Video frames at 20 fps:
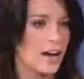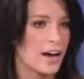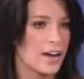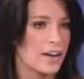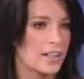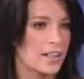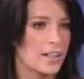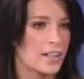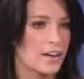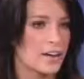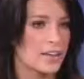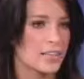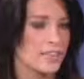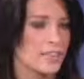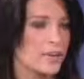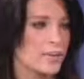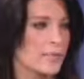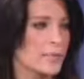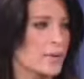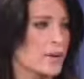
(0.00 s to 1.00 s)
I thought
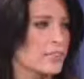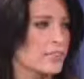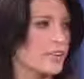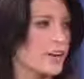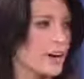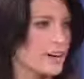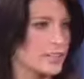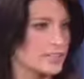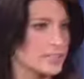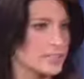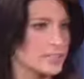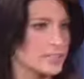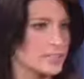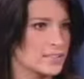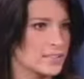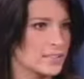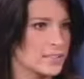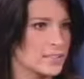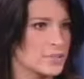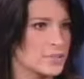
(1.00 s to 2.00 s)
that whenever Isis
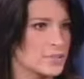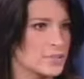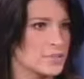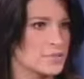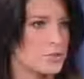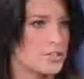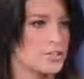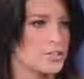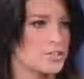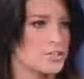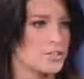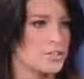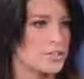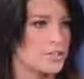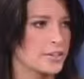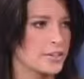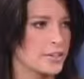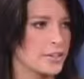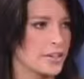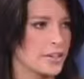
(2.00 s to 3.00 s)
said that she was
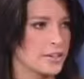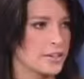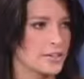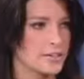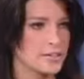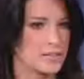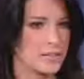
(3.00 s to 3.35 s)
transgendered and